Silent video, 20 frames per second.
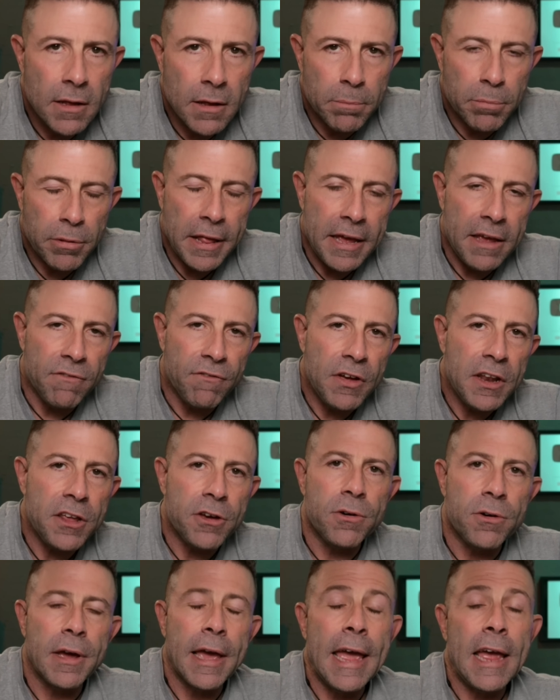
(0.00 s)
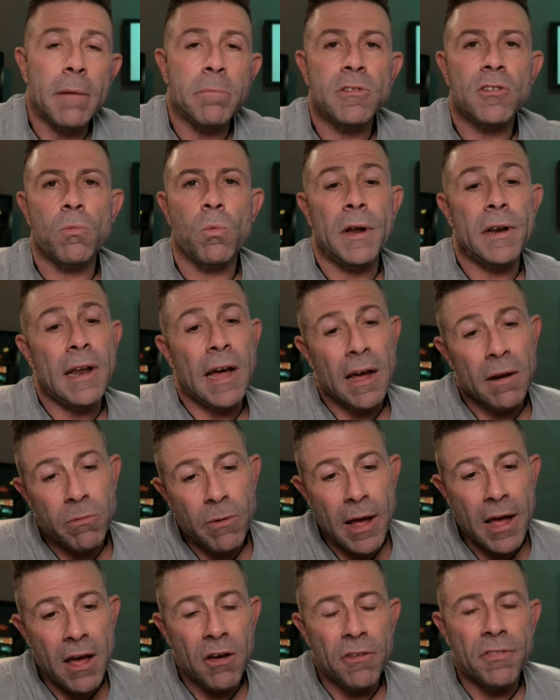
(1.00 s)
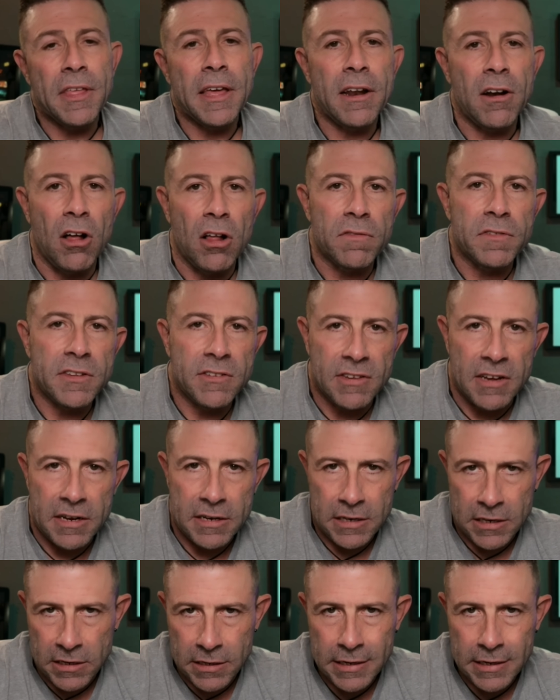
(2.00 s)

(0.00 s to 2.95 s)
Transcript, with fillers: playing video games and whatnot, well, then all of a sudden,